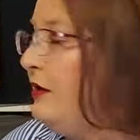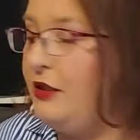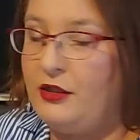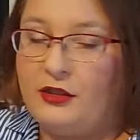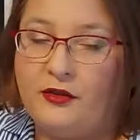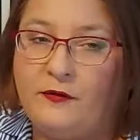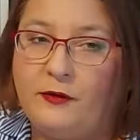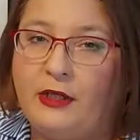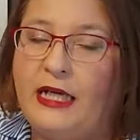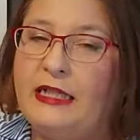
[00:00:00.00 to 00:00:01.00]
t-shirt
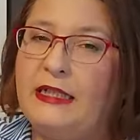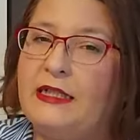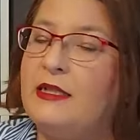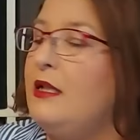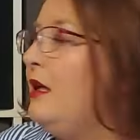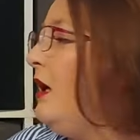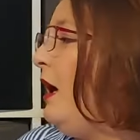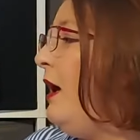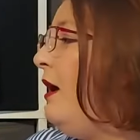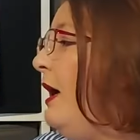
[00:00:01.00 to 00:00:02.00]
for Alice.
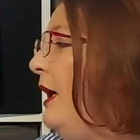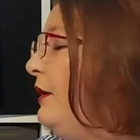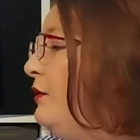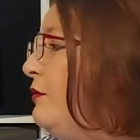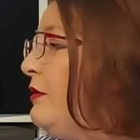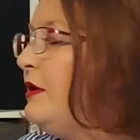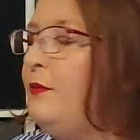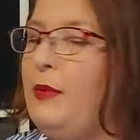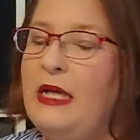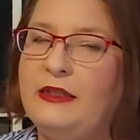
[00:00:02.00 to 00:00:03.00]
I used
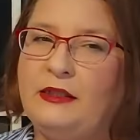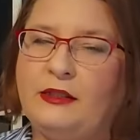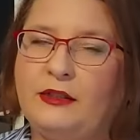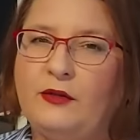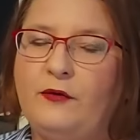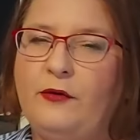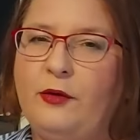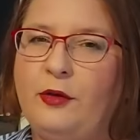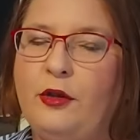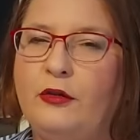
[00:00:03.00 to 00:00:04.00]
pattern
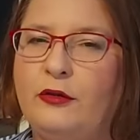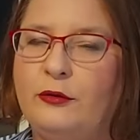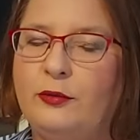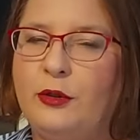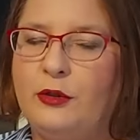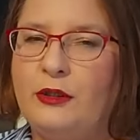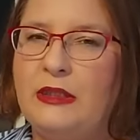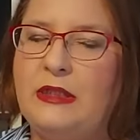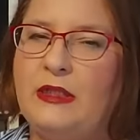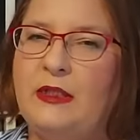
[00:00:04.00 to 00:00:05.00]
for color blocked
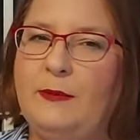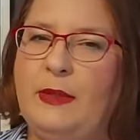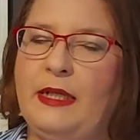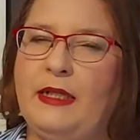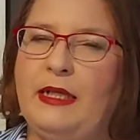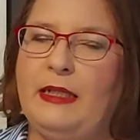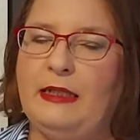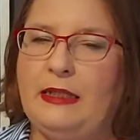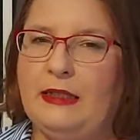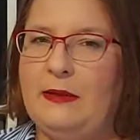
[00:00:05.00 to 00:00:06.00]
tee by
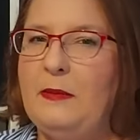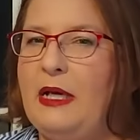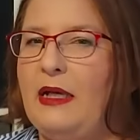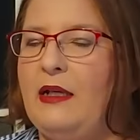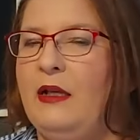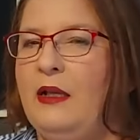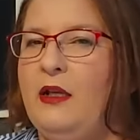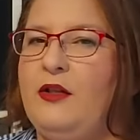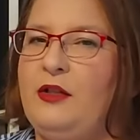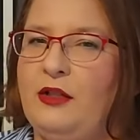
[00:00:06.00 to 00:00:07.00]
Ellie and Mac.
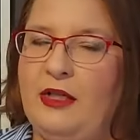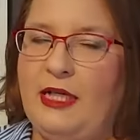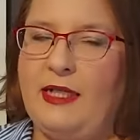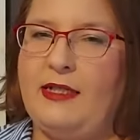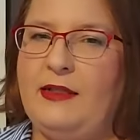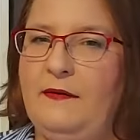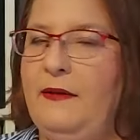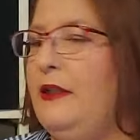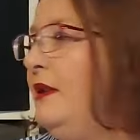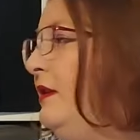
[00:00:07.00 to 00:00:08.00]
She likes the fit.